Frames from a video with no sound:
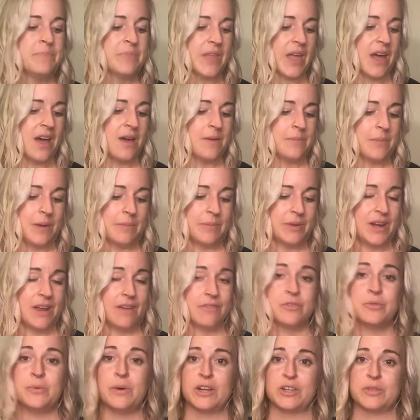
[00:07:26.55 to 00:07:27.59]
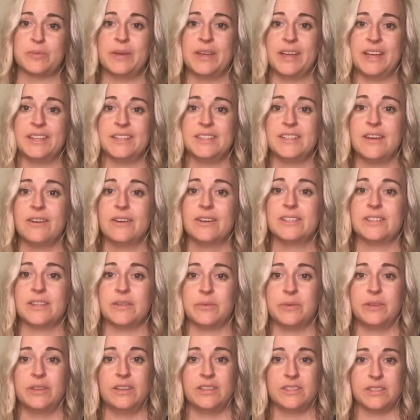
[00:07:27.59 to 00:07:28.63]
I'm gonna have to wash my hands now because I
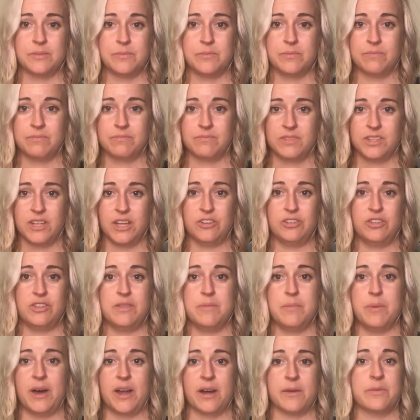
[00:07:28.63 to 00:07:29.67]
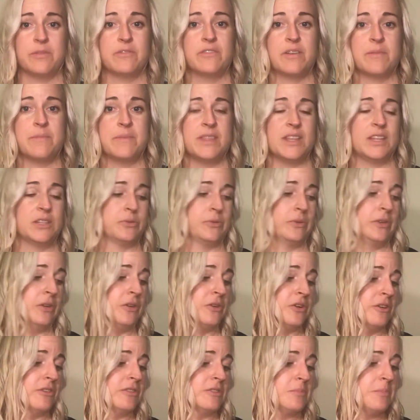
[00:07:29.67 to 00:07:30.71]
realize I'm touching the bottom of them, and that's really
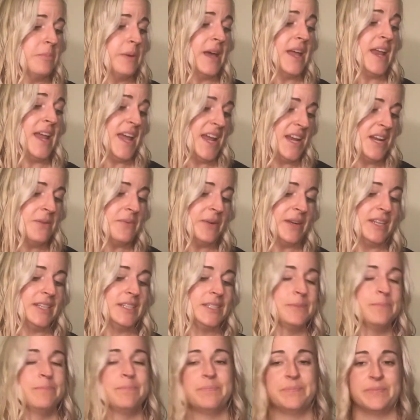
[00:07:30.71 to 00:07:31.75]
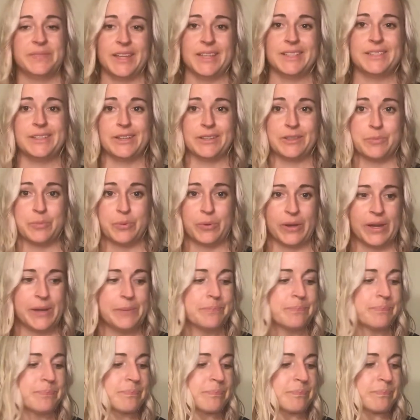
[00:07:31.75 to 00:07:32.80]
gross. But anyways, that's not the point.
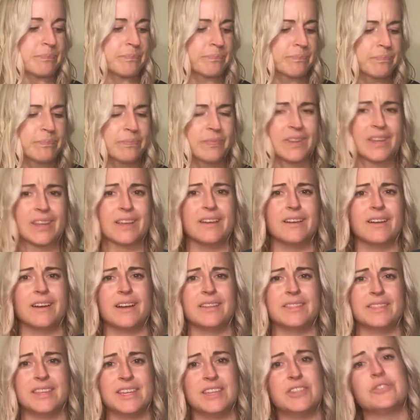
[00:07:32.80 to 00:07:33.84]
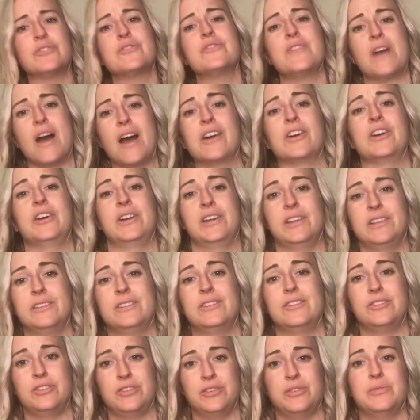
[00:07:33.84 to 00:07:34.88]
These are not good
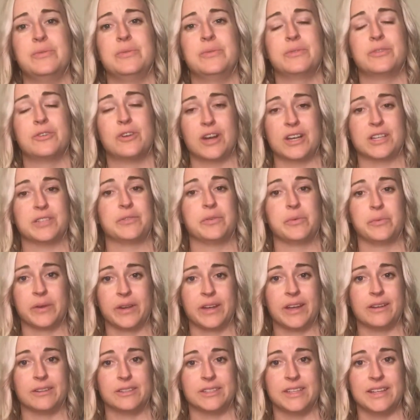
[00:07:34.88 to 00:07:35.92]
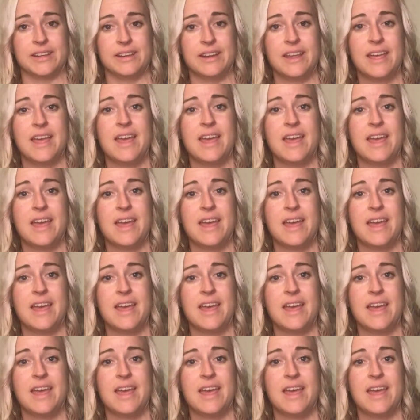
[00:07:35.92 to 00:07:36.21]
to do CrossFit workouts in.